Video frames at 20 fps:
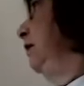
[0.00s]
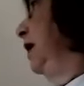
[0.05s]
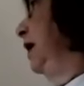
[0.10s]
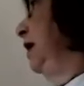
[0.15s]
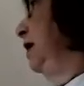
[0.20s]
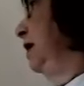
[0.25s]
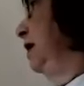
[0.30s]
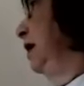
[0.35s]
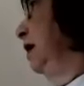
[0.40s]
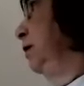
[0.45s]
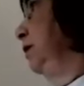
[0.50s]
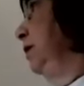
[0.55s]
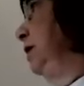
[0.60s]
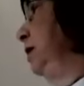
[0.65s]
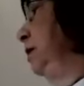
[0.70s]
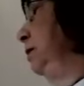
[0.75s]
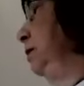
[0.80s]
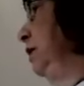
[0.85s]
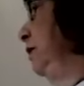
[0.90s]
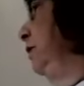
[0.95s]
8 like we
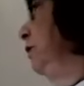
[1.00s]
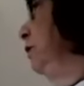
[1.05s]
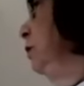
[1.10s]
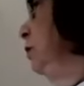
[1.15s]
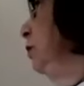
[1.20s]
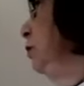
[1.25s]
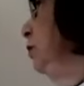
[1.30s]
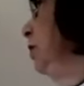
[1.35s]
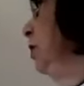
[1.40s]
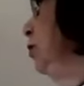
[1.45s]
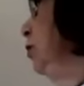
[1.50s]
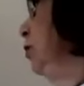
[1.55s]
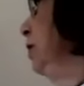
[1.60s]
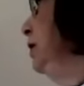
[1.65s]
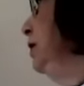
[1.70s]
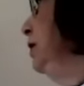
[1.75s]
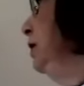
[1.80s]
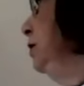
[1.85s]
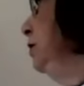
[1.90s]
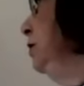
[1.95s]
did before, we're going
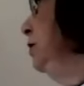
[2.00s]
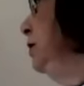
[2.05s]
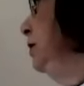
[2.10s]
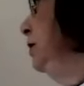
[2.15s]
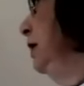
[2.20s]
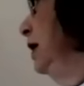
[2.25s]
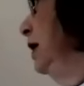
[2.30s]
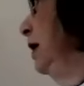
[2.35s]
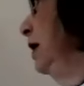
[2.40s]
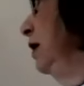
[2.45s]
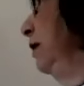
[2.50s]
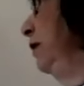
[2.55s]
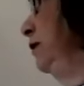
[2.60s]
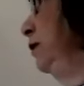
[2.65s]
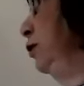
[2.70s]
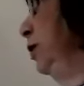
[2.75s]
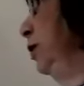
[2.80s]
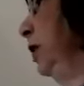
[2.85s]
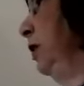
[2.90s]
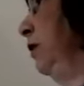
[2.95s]
to use a negative
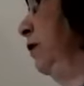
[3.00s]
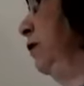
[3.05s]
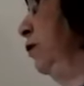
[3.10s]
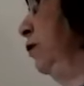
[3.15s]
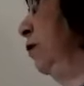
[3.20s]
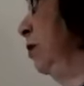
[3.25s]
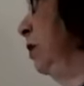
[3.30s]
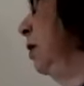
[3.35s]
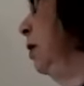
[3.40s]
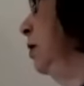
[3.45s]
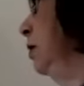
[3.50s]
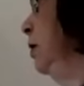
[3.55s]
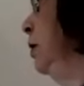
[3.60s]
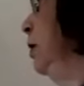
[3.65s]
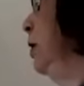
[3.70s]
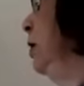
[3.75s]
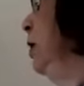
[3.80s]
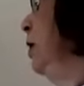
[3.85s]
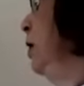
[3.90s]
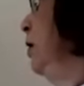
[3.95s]
24.
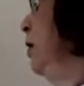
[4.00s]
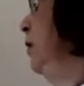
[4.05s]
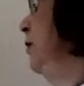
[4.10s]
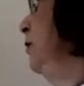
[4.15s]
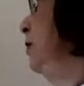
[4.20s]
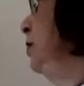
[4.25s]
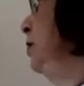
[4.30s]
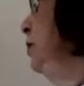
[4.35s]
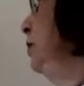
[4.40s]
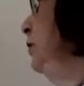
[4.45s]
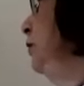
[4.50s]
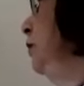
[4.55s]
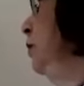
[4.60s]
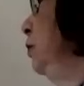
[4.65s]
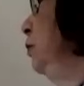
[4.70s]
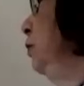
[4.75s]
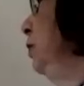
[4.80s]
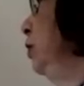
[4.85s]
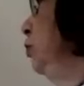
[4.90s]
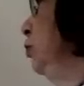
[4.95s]
First of
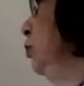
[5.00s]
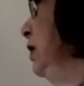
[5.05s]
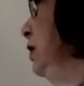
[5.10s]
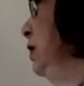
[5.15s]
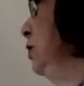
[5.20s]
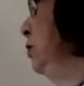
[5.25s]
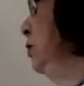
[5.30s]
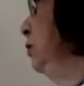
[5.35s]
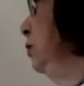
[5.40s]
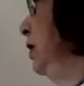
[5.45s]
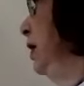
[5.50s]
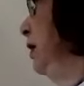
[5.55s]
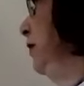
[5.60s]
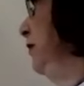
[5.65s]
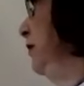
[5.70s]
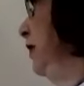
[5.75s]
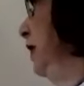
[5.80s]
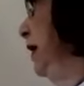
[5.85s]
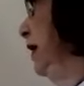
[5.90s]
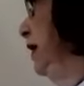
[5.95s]
all, we're going to want
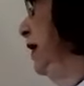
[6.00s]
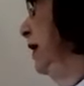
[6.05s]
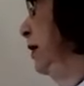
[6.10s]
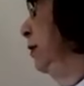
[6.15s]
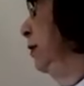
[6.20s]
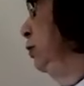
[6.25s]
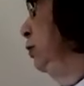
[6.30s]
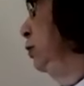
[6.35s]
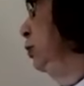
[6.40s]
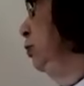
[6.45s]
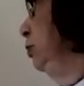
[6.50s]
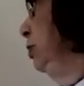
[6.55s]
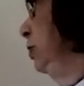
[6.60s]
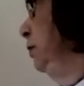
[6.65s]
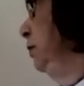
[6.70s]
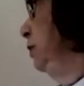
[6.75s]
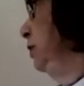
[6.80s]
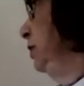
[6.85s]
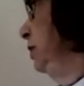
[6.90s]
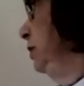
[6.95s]
to find out two
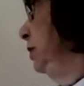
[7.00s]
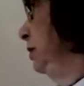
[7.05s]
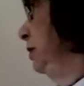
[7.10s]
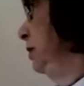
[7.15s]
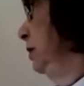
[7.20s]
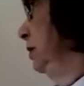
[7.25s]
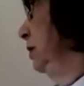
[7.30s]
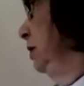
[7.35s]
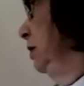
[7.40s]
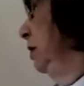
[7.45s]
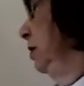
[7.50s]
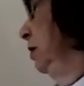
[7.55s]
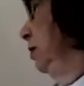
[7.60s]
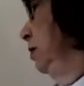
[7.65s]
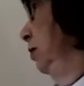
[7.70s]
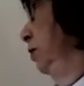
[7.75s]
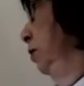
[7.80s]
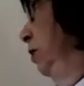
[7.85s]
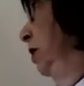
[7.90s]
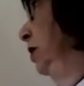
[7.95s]
numbers
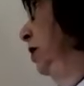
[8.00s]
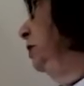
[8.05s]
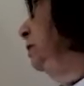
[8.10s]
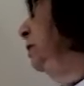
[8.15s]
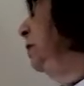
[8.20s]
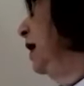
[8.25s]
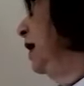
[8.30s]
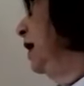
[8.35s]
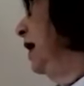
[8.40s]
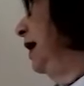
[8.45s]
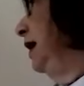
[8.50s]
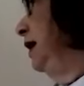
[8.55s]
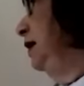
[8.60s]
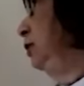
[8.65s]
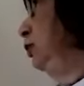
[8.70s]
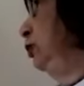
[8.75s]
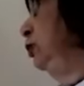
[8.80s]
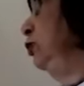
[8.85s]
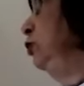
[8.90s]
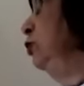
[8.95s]
multiply
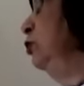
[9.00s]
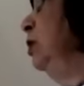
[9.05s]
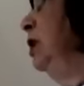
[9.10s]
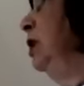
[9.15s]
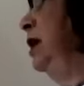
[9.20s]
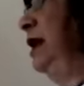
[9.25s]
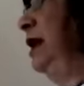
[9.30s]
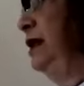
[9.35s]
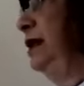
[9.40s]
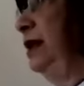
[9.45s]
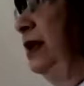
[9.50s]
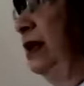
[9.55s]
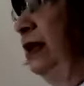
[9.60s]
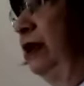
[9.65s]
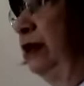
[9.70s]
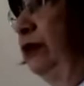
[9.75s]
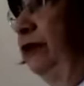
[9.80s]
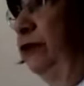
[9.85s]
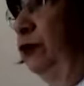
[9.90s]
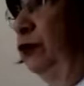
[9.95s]
to a
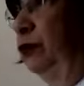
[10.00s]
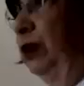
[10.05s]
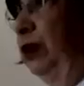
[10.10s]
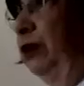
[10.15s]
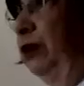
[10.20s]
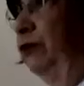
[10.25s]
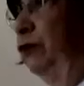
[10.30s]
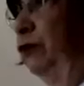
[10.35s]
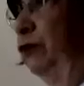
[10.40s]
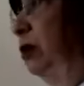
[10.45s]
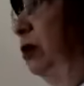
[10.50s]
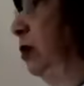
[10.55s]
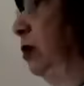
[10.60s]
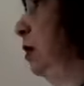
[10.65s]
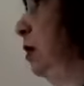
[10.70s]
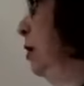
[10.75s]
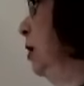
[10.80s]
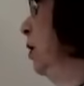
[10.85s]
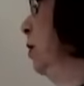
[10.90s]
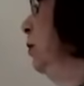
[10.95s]
negative 24.
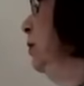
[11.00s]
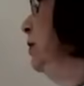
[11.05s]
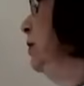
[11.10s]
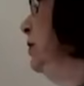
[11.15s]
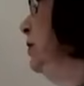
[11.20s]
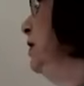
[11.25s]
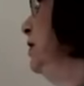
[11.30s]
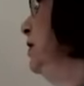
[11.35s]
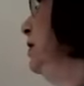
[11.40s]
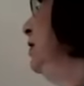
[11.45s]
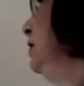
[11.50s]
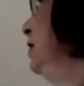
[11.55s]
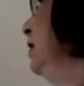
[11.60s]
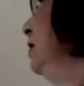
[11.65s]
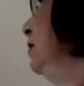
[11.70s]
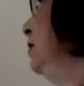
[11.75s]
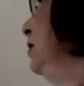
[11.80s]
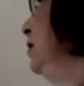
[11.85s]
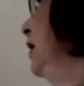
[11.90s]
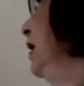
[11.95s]
Well, since
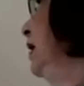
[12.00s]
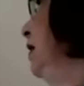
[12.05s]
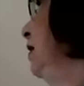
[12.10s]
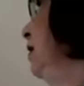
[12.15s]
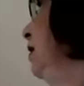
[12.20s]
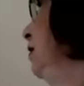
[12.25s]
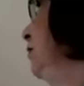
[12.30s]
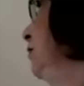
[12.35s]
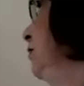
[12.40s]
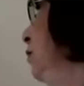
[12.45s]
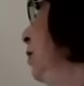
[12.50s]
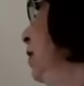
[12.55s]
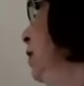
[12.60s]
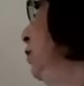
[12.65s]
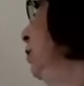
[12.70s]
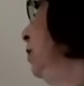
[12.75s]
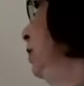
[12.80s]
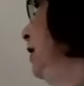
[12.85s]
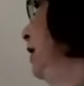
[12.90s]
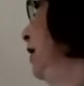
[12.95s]
they're negative, one
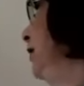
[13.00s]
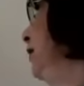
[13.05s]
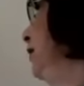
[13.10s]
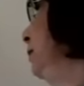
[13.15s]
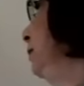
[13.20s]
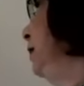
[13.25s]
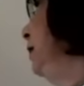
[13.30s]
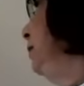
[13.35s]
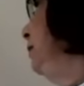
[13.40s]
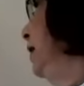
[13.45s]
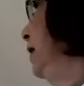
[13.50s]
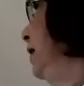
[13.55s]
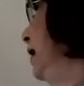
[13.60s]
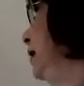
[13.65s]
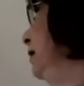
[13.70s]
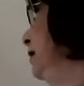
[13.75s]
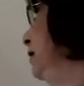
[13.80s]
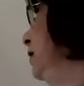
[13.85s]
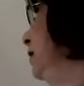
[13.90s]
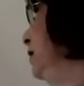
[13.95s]
will have to be
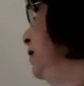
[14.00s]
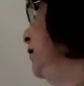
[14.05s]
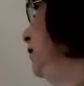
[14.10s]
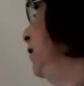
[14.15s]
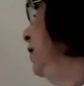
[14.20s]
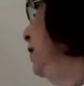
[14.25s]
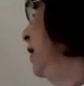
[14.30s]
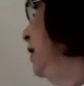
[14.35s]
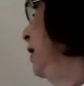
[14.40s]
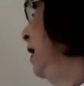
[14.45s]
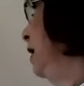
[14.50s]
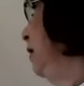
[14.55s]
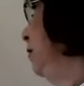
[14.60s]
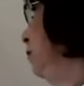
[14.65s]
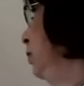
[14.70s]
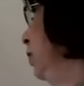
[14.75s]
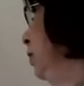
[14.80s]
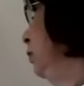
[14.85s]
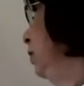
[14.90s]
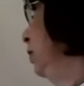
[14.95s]
positive and
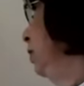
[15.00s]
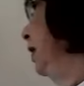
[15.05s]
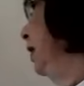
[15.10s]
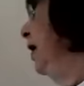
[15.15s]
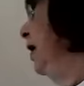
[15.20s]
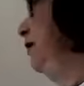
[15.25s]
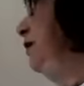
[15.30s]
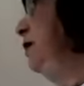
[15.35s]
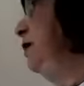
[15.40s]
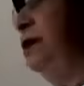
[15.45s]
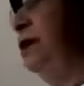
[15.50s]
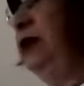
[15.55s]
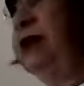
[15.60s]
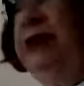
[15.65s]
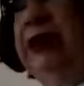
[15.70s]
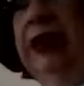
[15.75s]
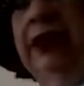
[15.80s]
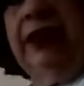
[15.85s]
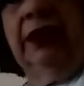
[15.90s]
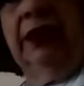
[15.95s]
one will have to be
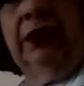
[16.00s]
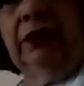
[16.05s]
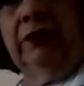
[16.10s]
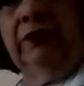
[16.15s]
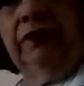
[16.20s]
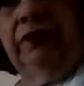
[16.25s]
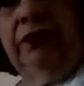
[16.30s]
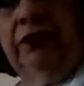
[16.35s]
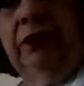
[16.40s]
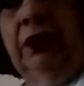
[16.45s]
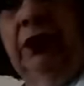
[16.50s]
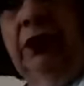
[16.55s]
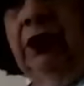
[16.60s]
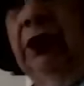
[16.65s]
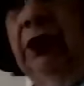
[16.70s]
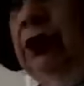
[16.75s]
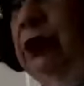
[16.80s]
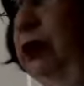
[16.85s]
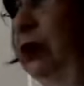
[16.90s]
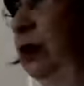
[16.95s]
negative,
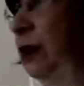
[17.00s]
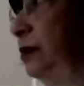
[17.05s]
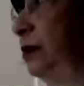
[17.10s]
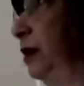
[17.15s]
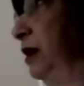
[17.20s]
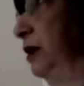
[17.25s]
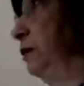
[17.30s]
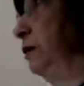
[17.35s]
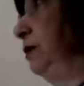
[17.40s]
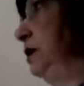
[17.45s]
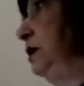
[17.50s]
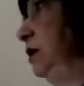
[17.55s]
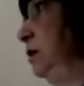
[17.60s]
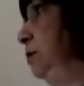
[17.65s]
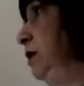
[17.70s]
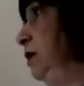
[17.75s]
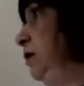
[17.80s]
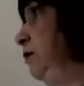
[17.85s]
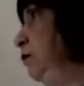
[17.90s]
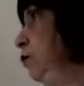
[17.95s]
like we did
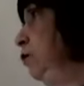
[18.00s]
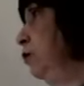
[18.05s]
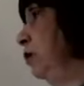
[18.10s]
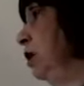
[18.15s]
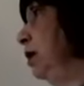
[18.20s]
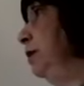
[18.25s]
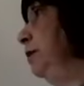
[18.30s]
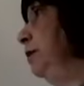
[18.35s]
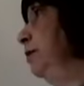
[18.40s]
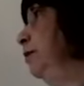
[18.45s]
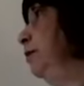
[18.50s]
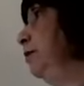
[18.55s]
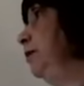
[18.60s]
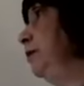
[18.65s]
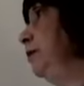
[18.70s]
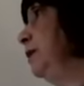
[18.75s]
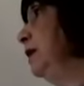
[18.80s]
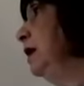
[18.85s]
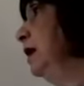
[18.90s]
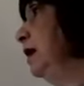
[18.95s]
before.
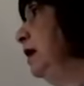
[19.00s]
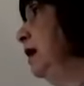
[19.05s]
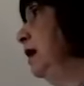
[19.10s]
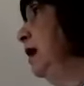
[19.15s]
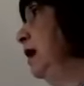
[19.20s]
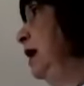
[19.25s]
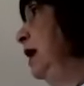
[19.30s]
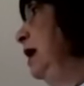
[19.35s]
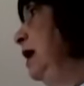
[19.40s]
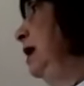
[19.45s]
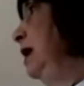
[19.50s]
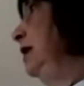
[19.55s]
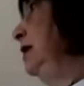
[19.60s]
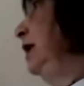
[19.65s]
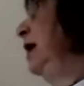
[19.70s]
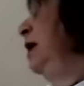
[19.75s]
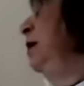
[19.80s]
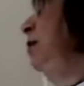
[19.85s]
Not